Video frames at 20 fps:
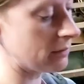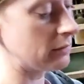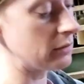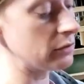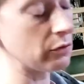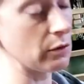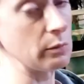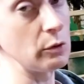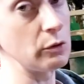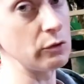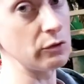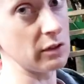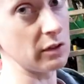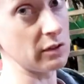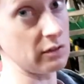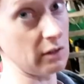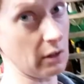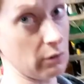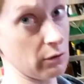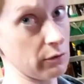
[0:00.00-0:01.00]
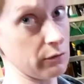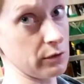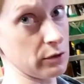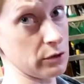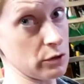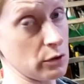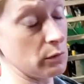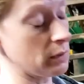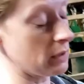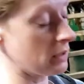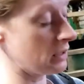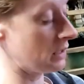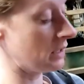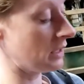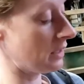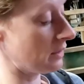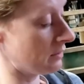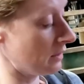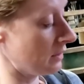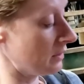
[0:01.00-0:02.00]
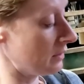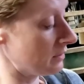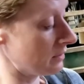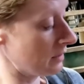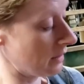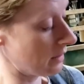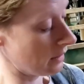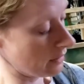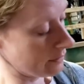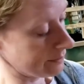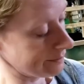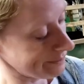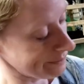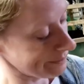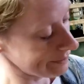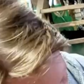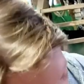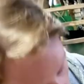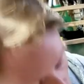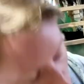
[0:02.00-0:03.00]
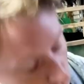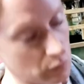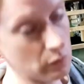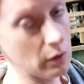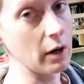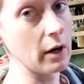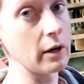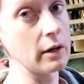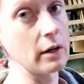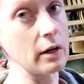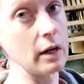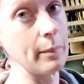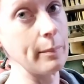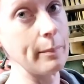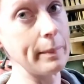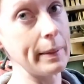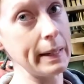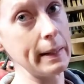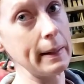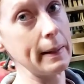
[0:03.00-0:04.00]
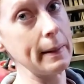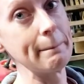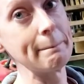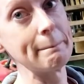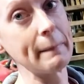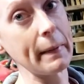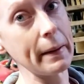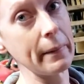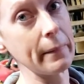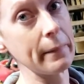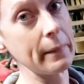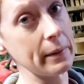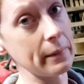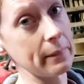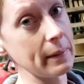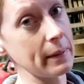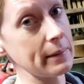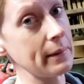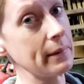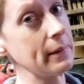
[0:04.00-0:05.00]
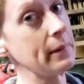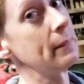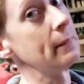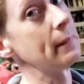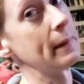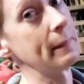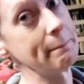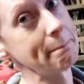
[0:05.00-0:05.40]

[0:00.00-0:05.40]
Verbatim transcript: So I'm using a sacrificial one in case I decide I hit too hard and I bend it. I don't want to wreck the good one.